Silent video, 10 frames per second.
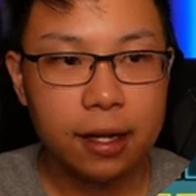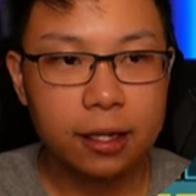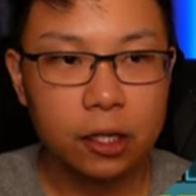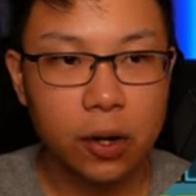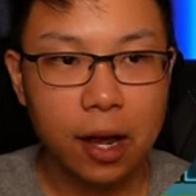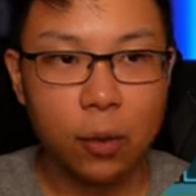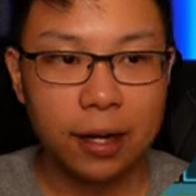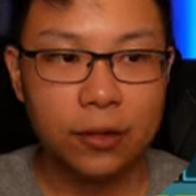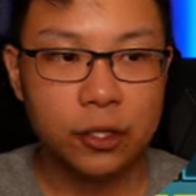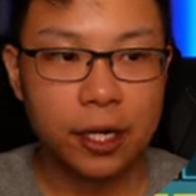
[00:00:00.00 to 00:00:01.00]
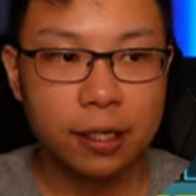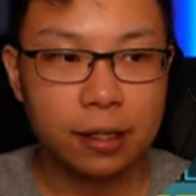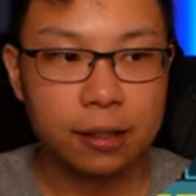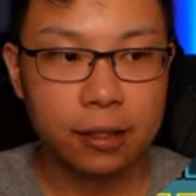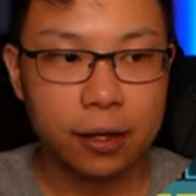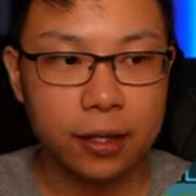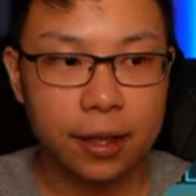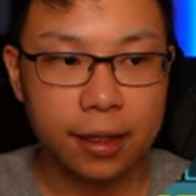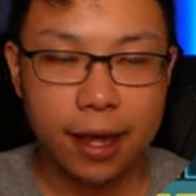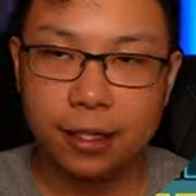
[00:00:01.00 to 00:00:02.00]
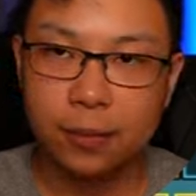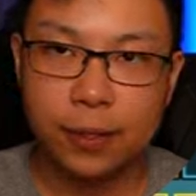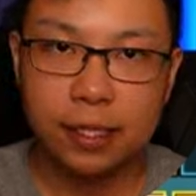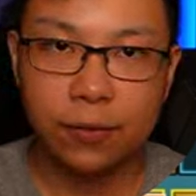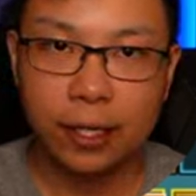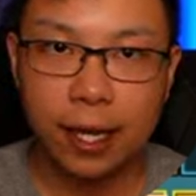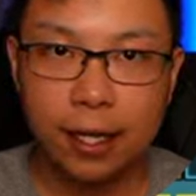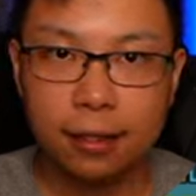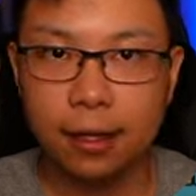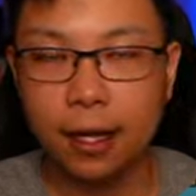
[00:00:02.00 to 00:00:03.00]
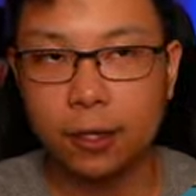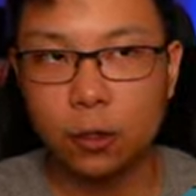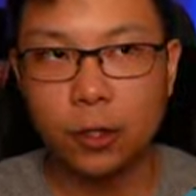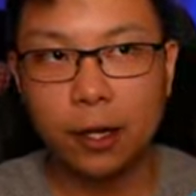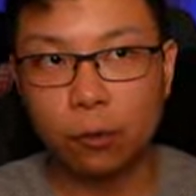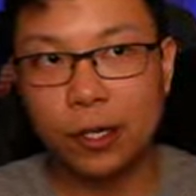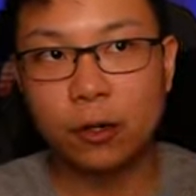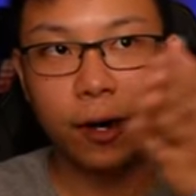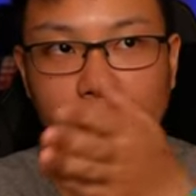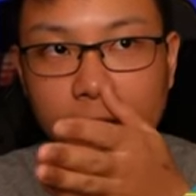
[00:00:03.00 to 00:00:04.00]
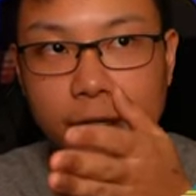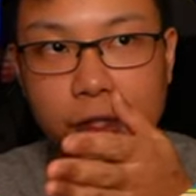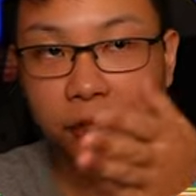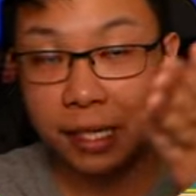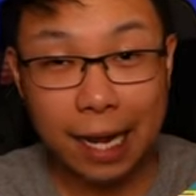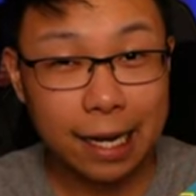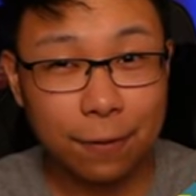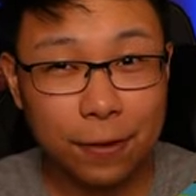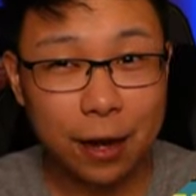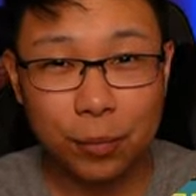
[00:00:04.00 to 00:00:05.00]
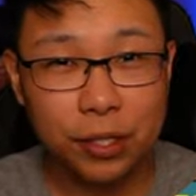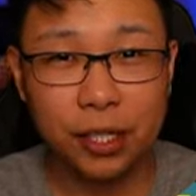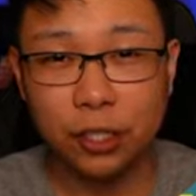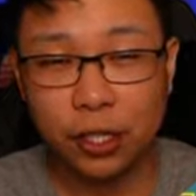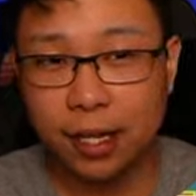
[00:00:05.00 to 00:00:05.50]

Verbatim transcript: You know how whenever you try to target that specific head and you get redirected because there's an eighty-five percent chance